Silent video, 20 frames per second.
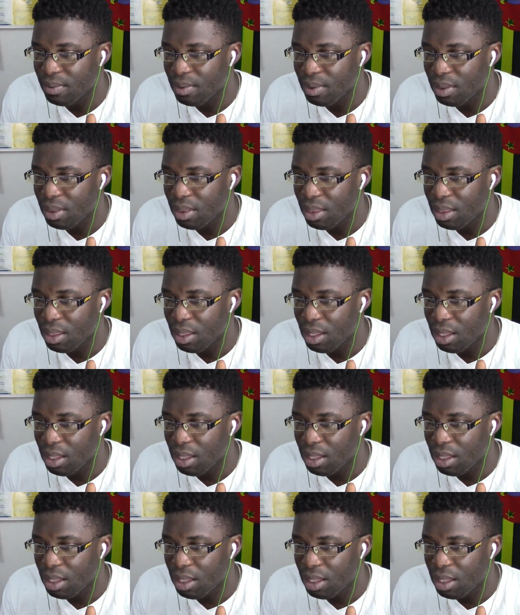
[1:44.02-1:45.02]

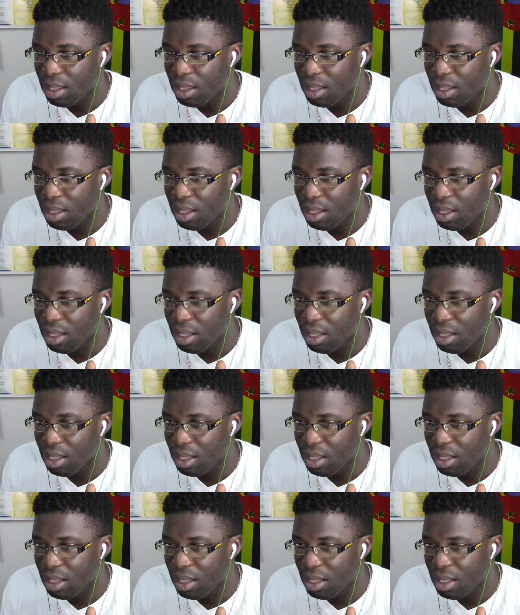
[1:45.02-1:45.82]
(silence)